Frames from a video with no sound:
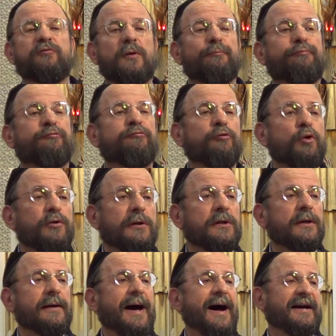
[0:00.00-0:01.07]
were
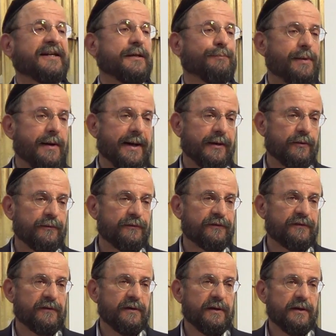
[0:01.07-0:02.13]
brutal
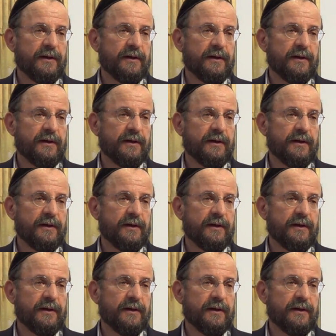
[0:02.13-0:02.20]
occupiers.